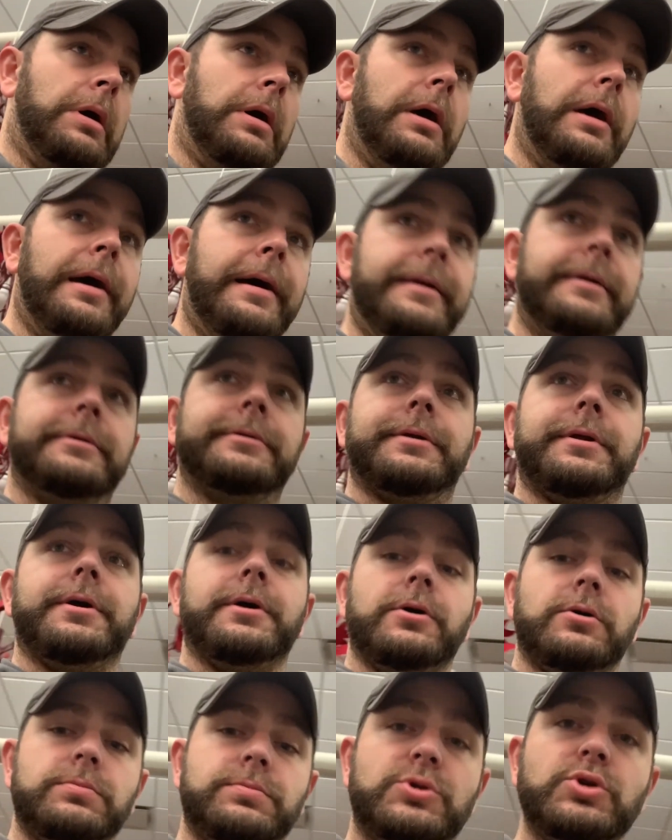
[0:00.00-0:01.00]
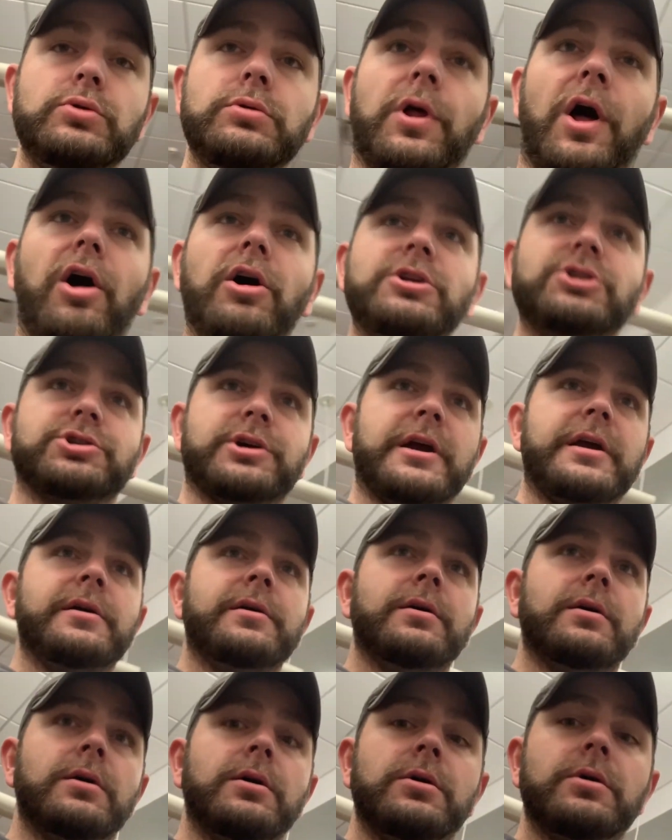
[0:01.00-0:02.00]
I don't know, do laundry.
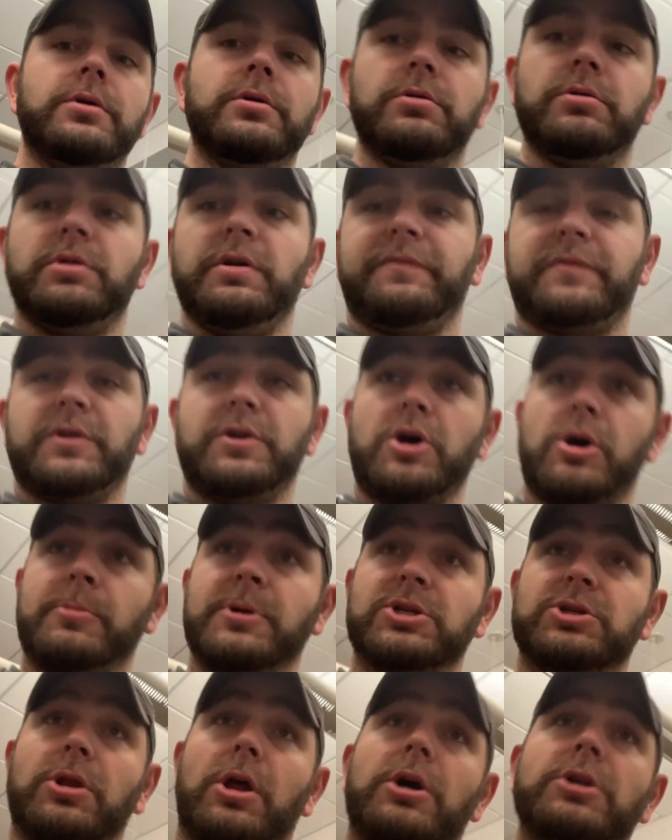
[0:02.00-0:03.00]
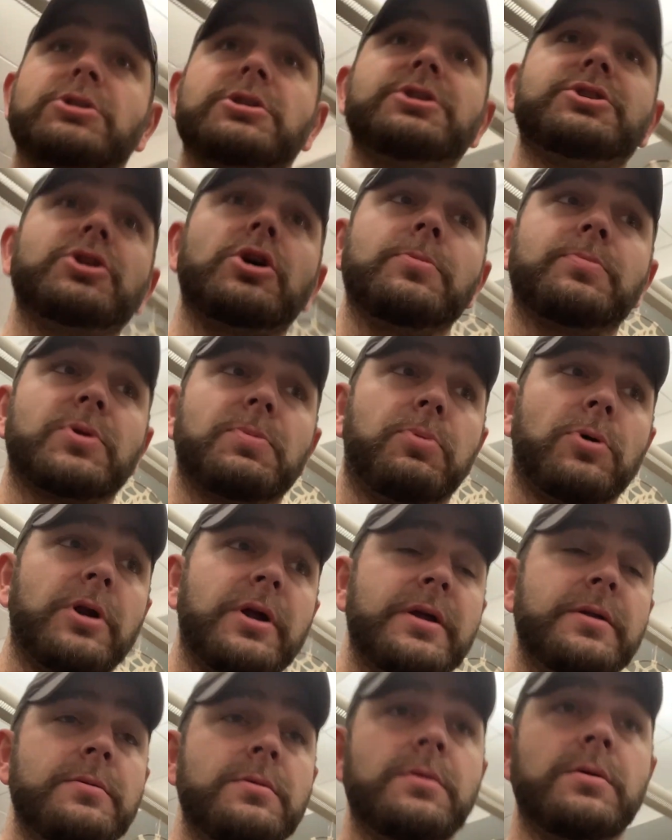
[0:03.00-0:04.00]
You have to know how much laundry soap to put
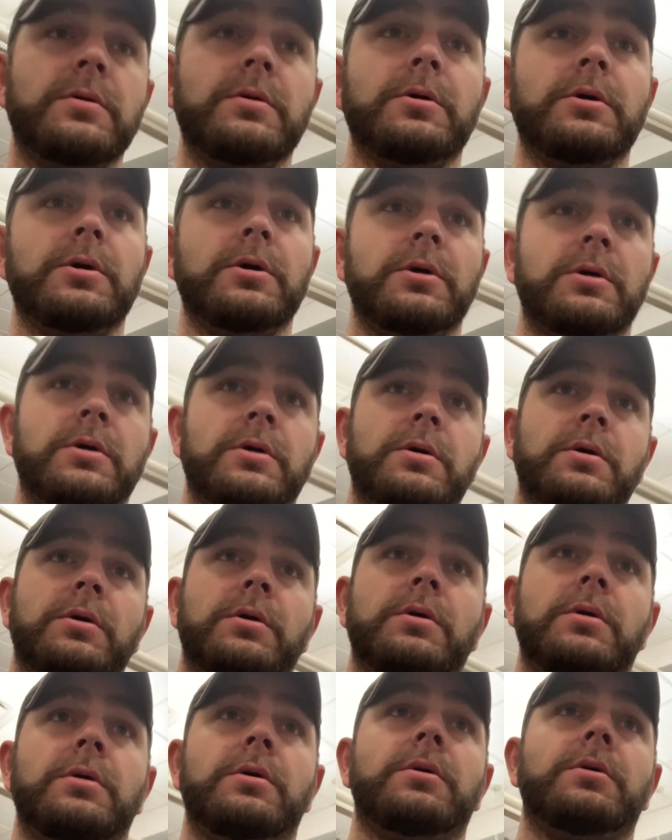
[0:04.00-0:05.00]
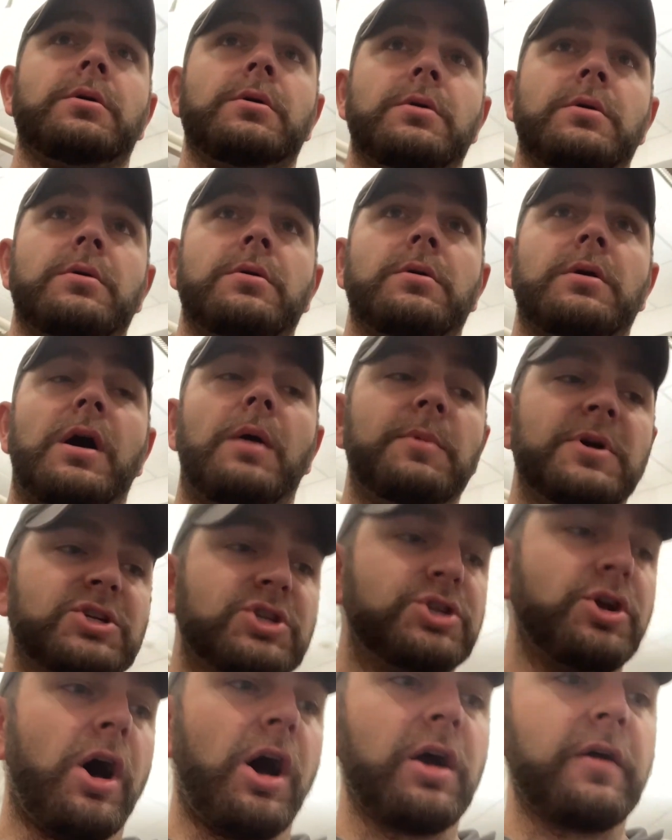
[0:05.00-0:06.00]
in, how
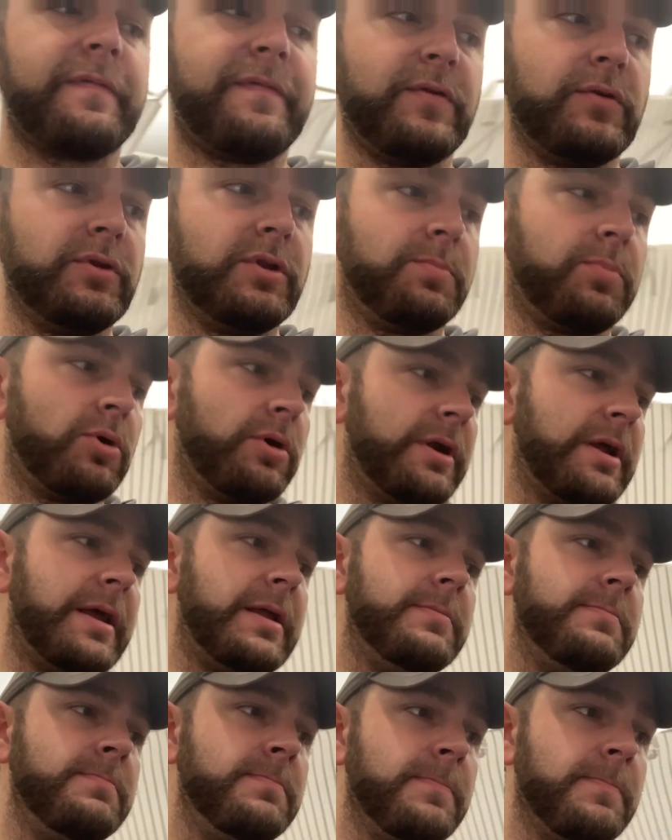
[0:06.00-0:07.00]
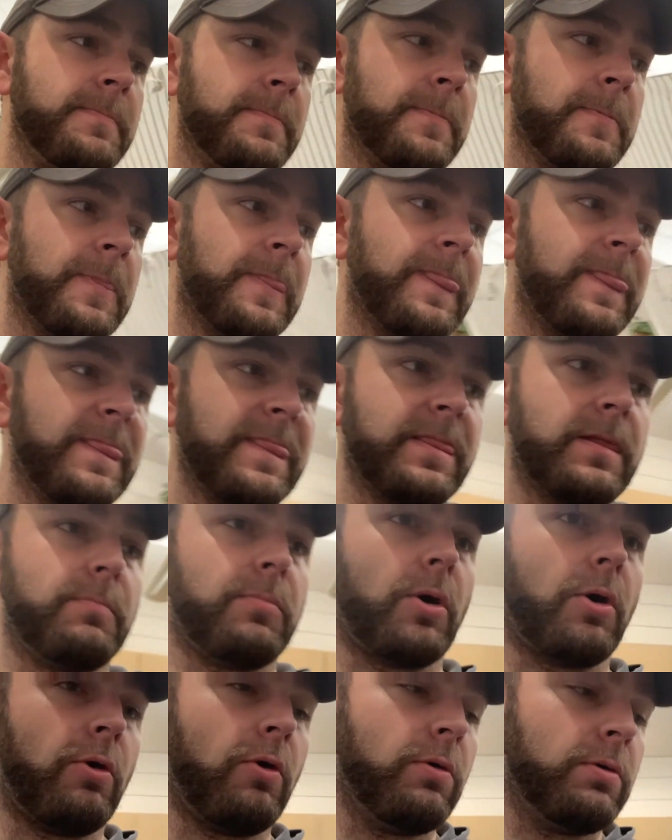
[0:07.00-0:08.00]
much dog food to put in the
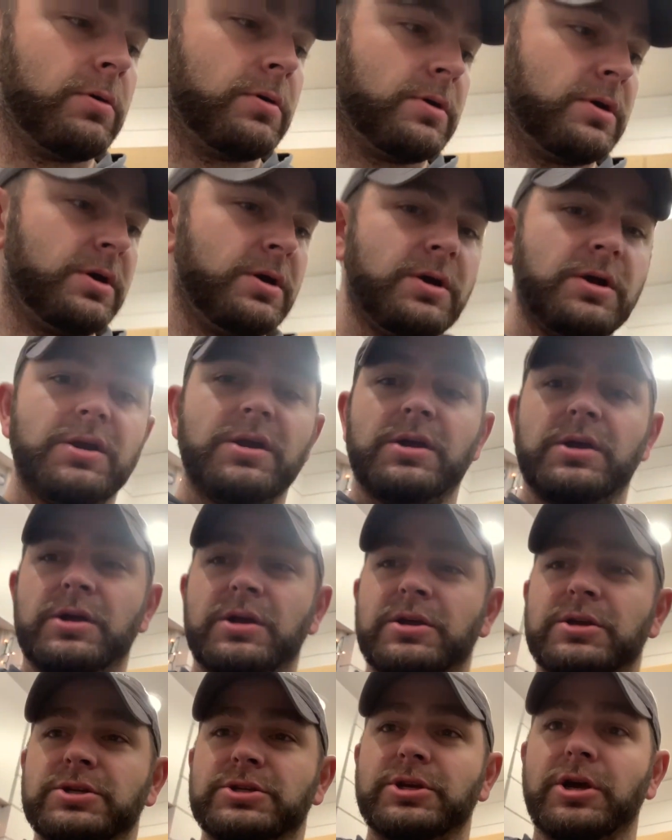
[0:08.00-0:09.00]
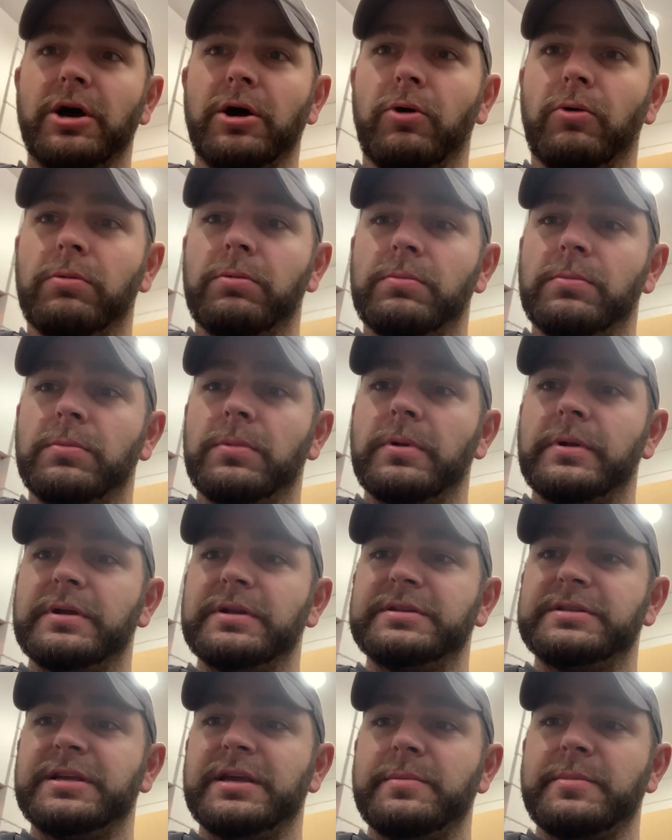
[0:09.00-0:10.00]
bowl. So,
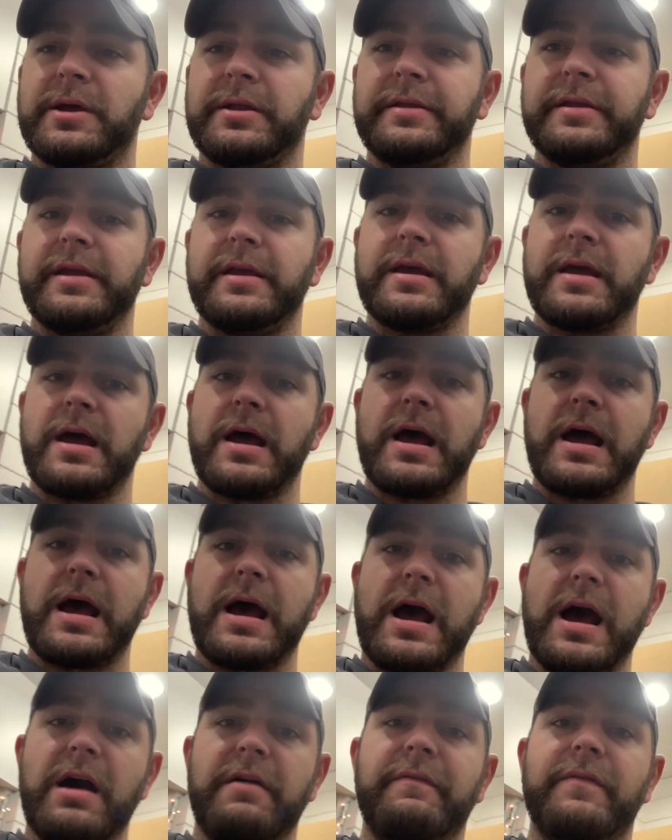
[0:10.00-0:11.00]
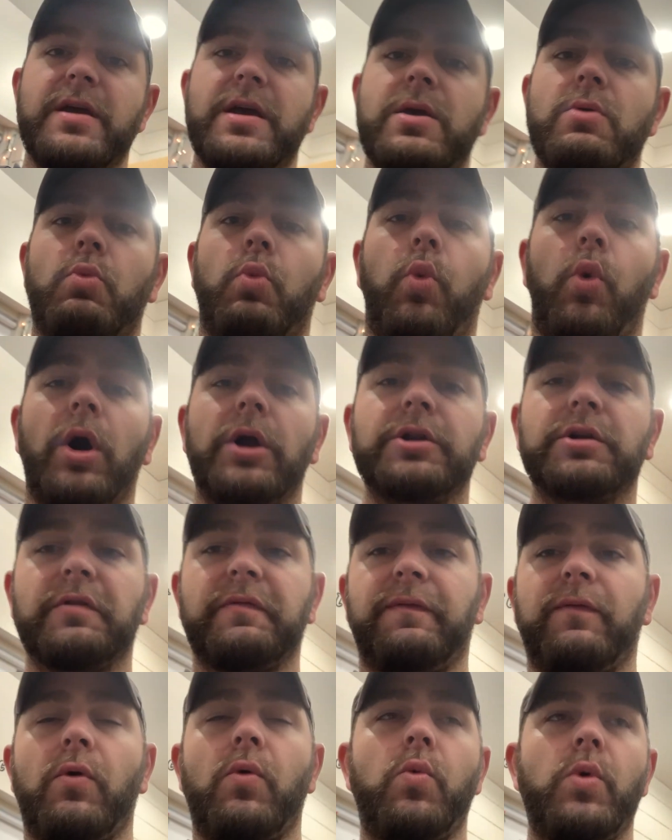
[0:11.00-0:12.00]
Team Indy, have a
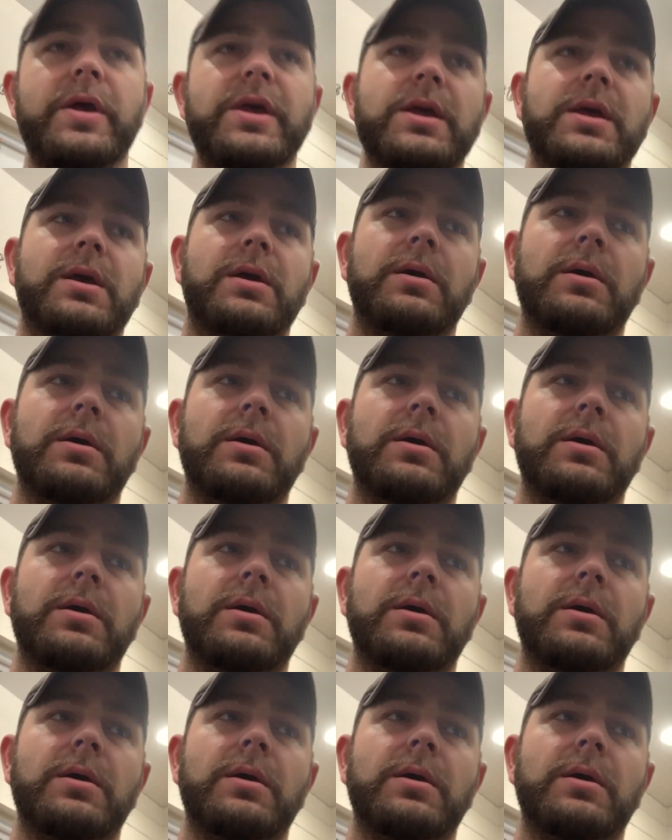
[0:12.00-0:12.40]
wonderful week.